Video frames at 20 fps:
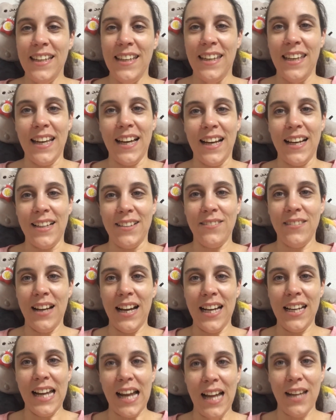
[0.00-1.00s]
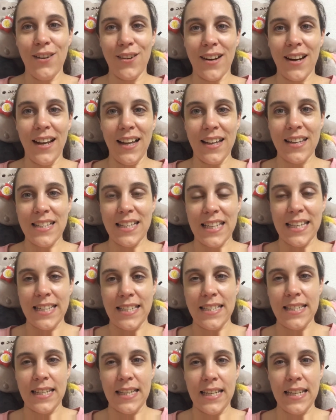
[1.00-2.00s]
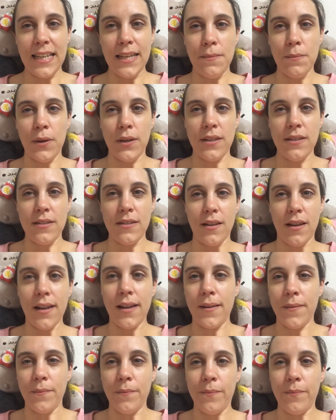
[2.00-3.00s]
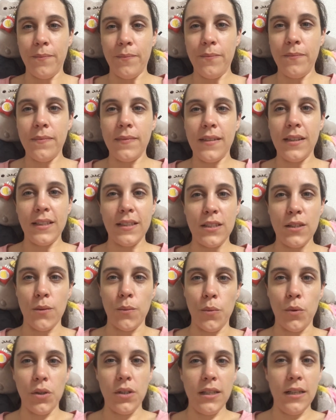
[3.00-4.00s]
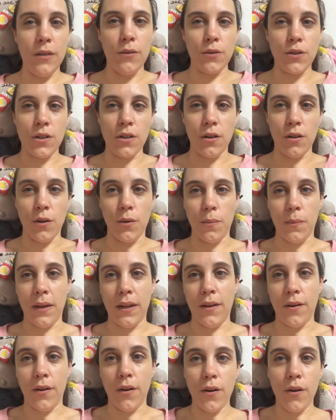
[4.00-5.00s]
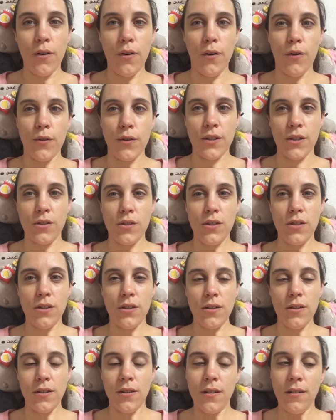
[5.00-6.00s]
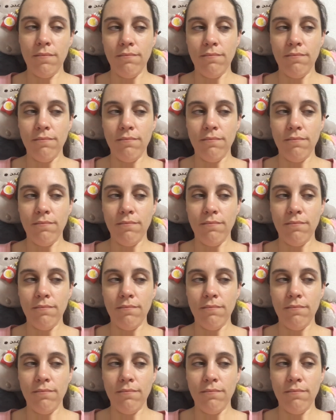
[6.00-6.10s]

yeah, I don't like that aesthetic, but the body looks a lot better on those.